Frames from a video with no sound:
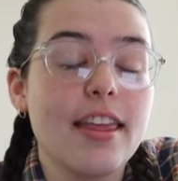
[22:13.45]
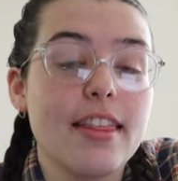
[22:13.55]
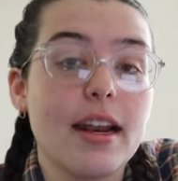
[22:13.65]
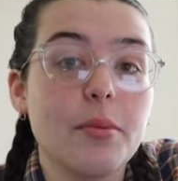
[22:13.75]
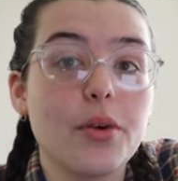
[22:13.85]

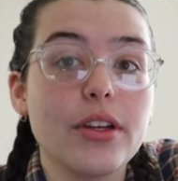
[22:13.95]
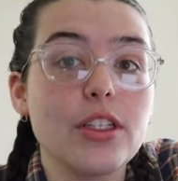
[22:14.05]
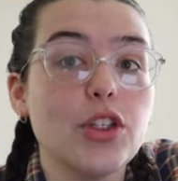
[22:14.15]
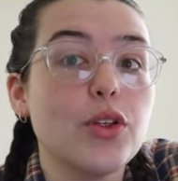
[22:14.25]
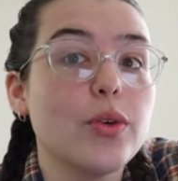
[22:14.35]
Then I'm going
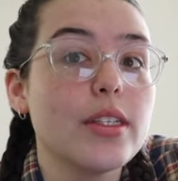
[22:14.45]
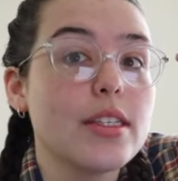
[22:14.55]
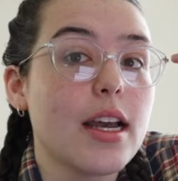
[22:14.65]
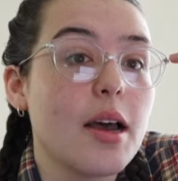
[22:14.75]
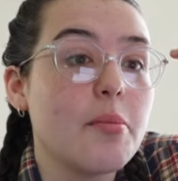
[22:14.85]
to do
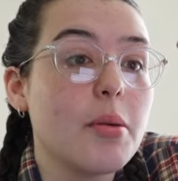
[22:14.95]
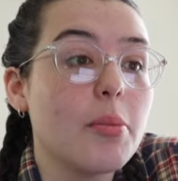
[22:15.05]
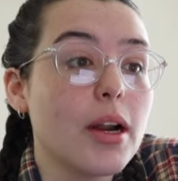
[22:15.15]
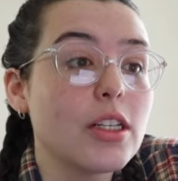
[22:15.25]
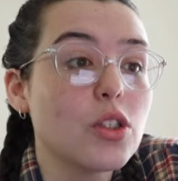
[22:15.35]
some
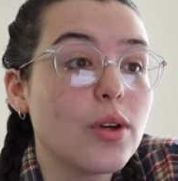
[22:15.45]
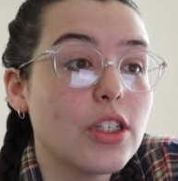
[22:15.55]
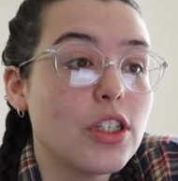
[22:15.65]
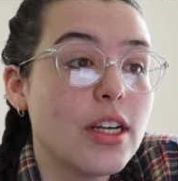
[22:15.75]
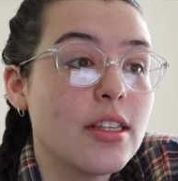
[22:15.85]
practice
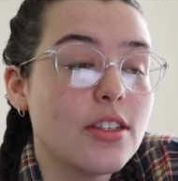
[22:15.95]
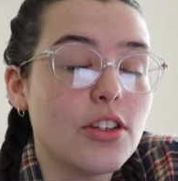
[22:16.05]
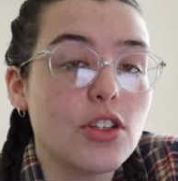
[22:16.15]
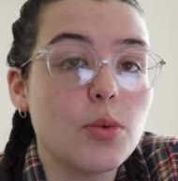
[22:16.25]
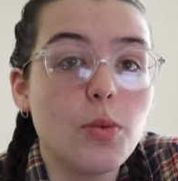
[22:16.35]
questions
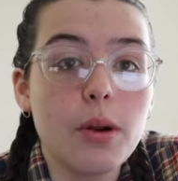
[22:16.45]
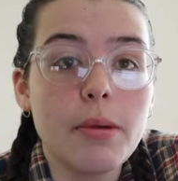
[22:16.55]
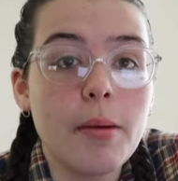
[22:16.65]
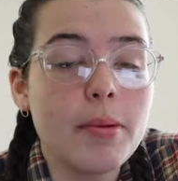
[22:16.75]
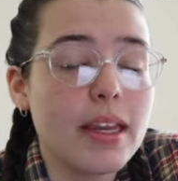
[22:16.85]
just to warm
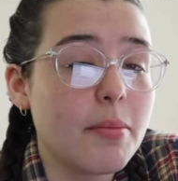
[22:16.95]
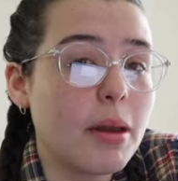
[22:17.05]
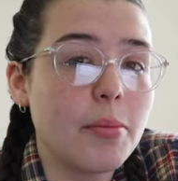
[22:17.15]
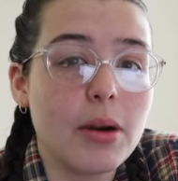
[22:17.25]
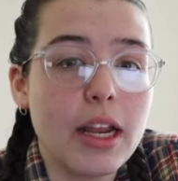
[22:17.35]
up and get
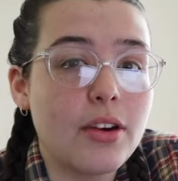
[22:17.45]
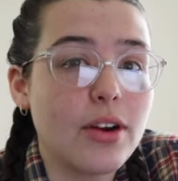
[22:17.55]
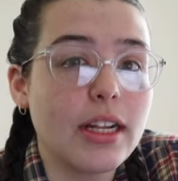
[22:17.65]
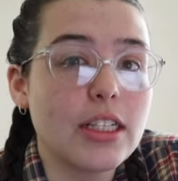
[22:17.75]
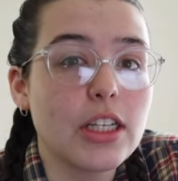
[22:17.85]
my brain
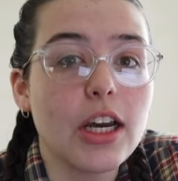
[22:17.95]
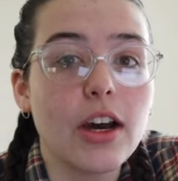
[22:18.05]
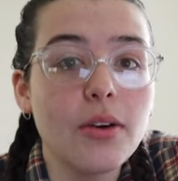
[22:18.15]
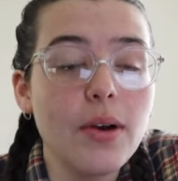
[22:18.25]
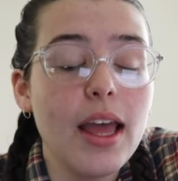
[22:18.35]
ready to
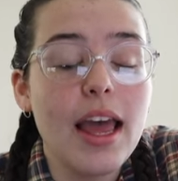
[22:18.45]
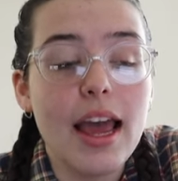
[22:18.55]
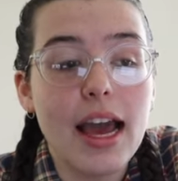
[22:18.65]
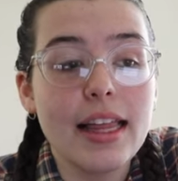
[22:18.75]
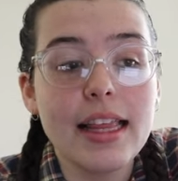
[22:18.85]
go.
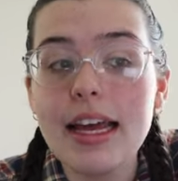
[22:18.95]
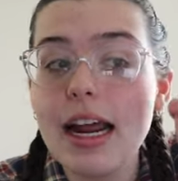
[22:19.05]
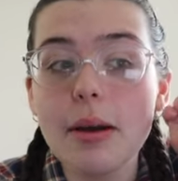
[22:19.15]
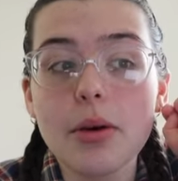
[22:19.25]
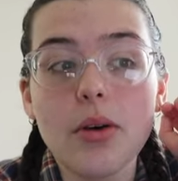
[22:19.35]
And then
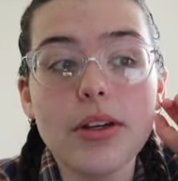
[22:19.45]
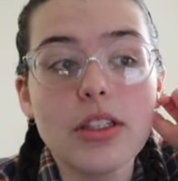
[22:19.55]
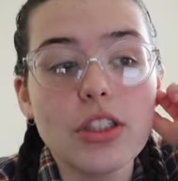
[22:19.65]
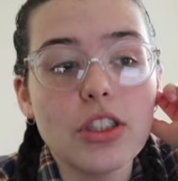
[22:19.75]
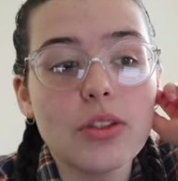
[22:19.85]
I'm going
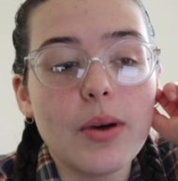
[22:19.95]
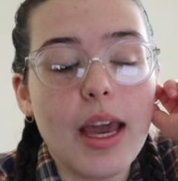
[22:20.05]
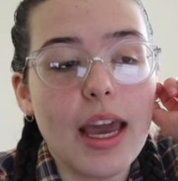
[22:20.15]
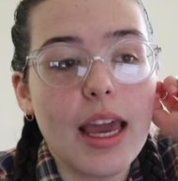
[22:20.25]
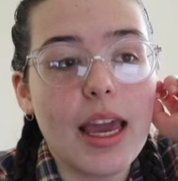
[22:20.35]
to do
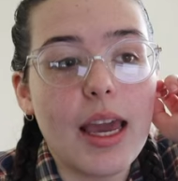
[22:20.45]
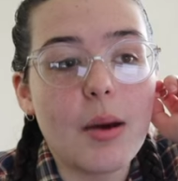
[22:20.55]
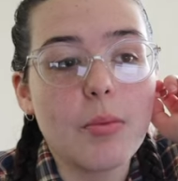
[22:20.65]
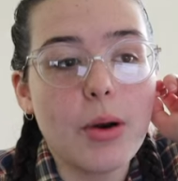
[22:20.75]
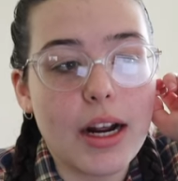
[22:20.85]
a
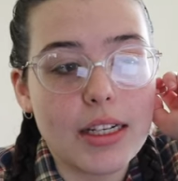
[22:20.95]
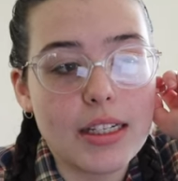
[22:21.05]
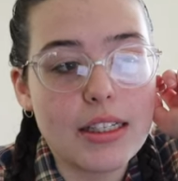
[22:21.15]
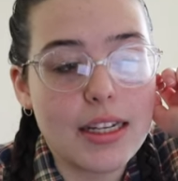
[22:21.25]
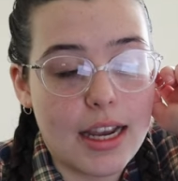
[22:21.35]

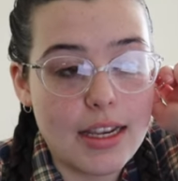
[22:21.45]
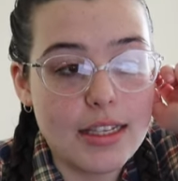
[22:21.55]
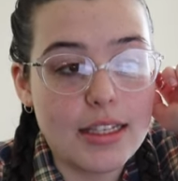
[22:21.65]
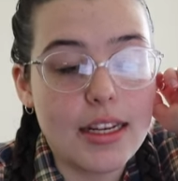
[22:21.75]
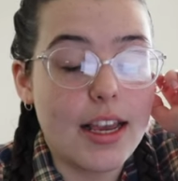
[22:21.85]
practice
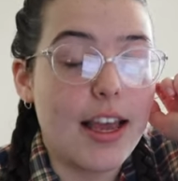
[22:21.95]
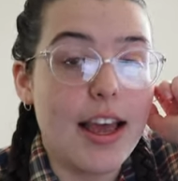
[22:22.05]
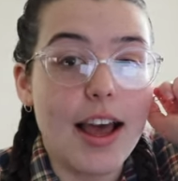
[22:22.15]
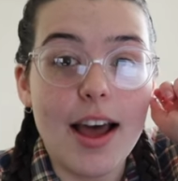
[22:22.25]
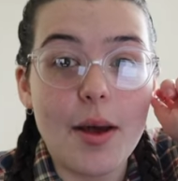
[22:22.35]
test.
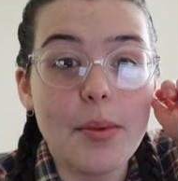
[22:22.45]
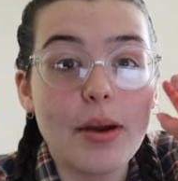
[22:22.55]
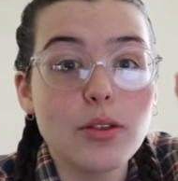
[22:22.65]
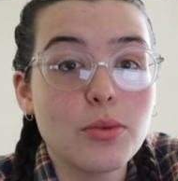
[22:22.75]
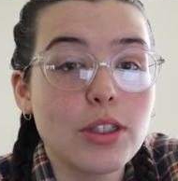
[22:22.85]
I
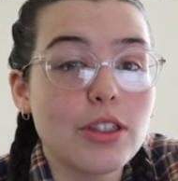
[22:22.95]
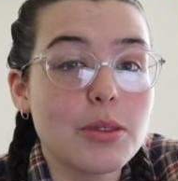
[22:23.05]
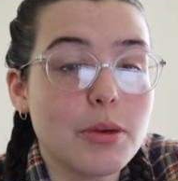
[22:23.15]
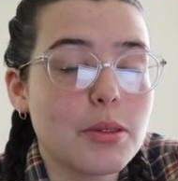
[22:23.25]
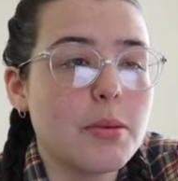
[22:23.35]
was originally
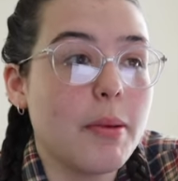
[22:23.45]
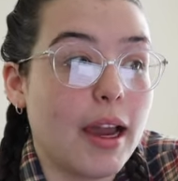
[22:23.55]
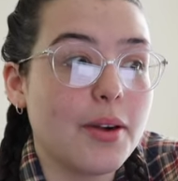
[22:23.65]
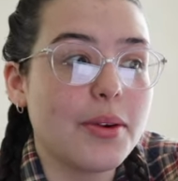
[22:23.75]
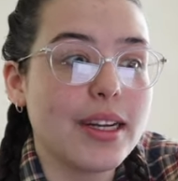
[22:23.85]
supposed to be
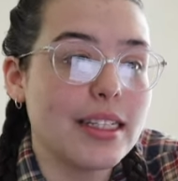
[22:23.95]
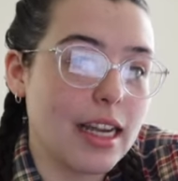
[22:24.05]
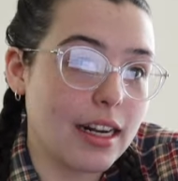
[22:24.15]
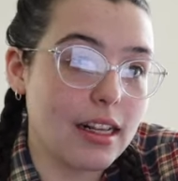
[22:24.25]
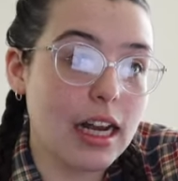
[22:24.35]
back at work at
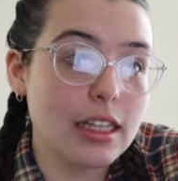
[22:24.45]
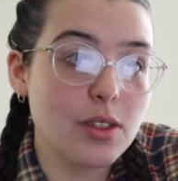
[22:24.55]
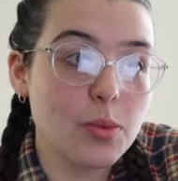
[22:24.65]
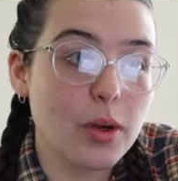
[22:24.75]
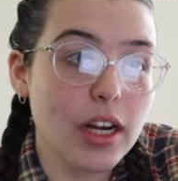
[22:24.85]
10 o'clock
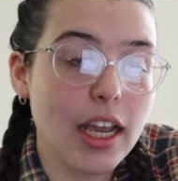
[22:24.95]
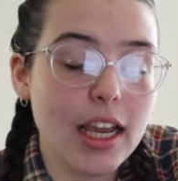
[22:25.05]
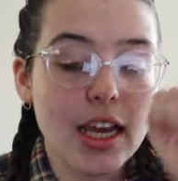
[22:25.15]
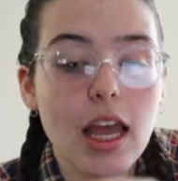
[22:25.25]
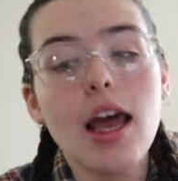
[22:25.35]
this
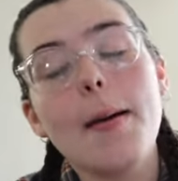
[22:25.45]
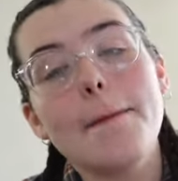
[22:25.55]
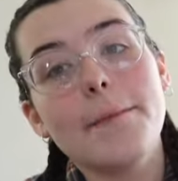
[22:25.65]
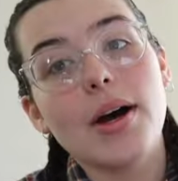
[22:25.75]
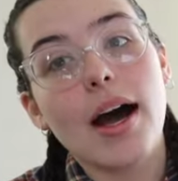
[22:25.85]
morning,
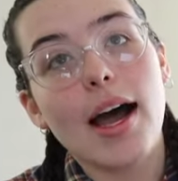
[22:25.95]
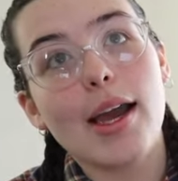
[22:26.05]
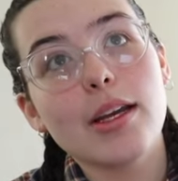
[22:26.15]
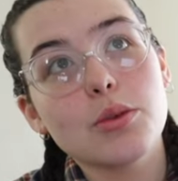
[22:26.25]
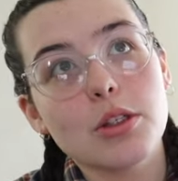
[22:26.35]
but
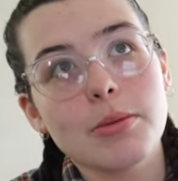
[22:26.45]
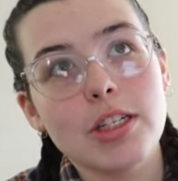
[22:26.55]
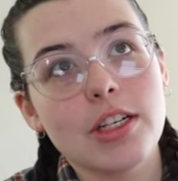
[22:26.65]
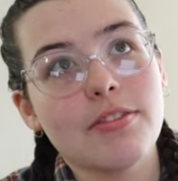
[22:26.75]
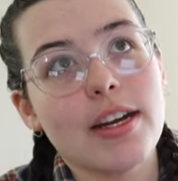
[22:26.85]
I switched my
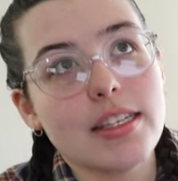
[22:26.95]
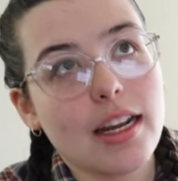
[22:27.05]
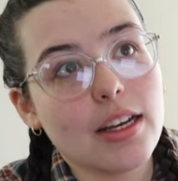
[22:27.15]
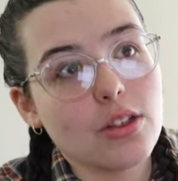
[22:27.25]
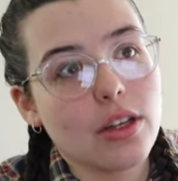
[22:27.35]
shift last
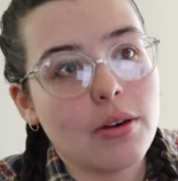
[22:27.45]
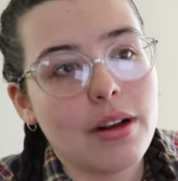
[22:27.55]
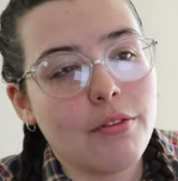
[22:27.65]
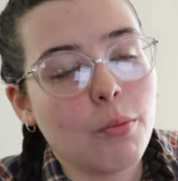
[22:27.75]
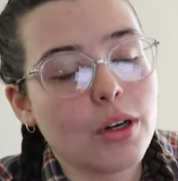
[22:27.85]
night so that I would
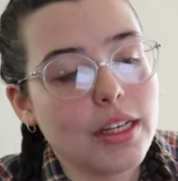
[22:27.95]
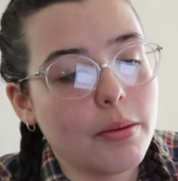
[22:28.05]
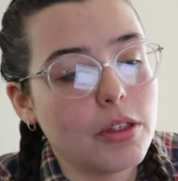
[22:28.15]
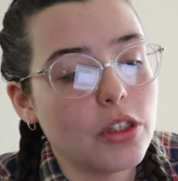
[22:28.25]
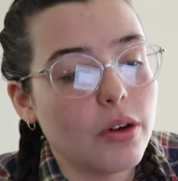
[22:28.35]
have more
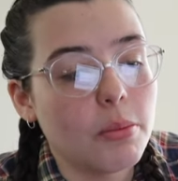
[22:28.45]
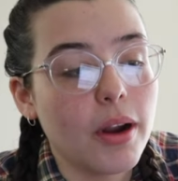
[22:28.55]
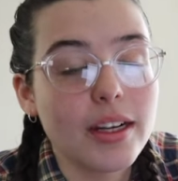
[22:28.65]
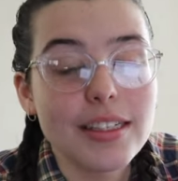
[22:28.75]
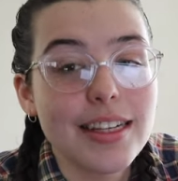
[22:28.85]
time to do a
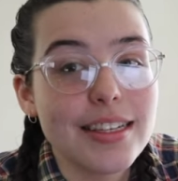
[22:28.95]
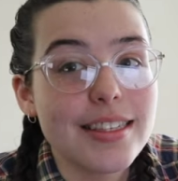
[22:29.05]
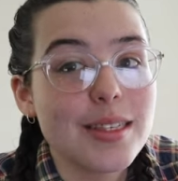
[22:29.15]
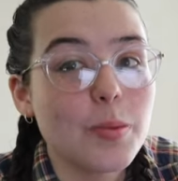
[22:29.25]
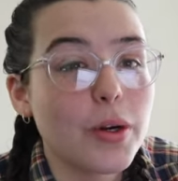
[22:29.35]
practice test
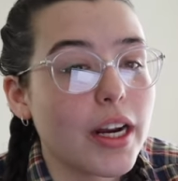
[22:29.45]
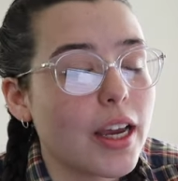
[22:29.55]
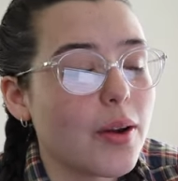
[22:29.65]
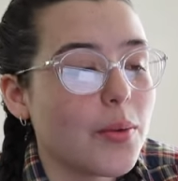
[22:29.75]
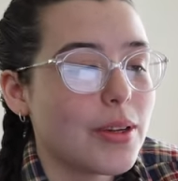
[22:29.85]
this
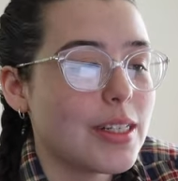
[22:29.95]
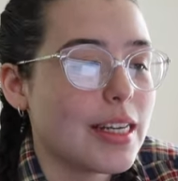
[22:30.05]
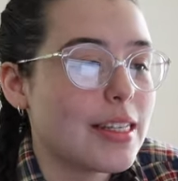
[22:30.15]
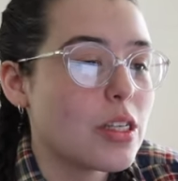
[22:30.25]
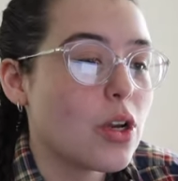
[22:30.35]
morning, which
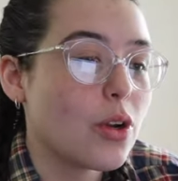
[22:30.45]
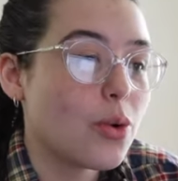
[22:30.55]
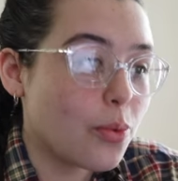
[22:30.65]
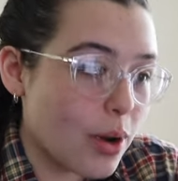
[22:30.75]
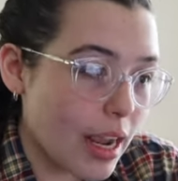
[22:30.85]
is
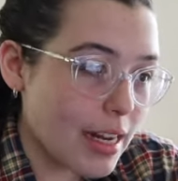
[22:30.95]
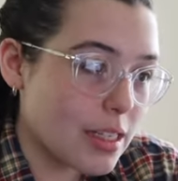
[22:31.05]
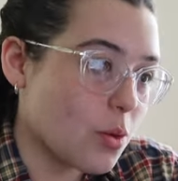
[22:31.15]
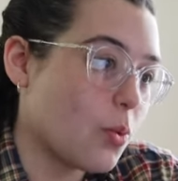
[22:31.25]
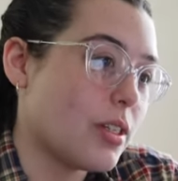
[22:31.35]

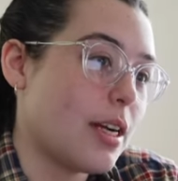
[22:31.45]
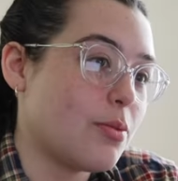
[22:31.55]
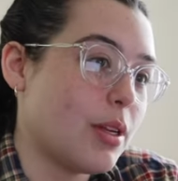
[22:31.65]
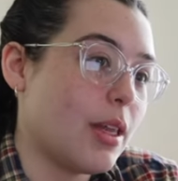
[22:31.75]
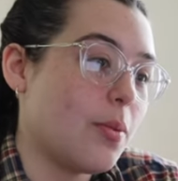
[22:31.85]
great. It worked
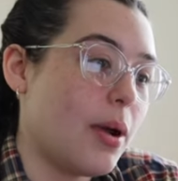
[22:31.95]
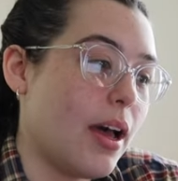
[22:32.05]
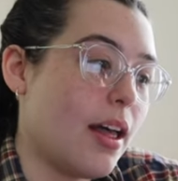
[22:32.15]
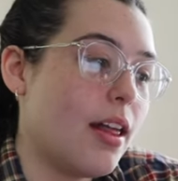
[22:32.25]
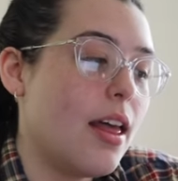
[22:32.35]
out really
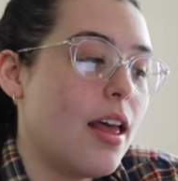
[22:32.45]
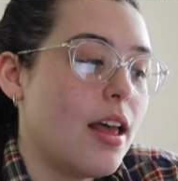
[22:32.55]
well.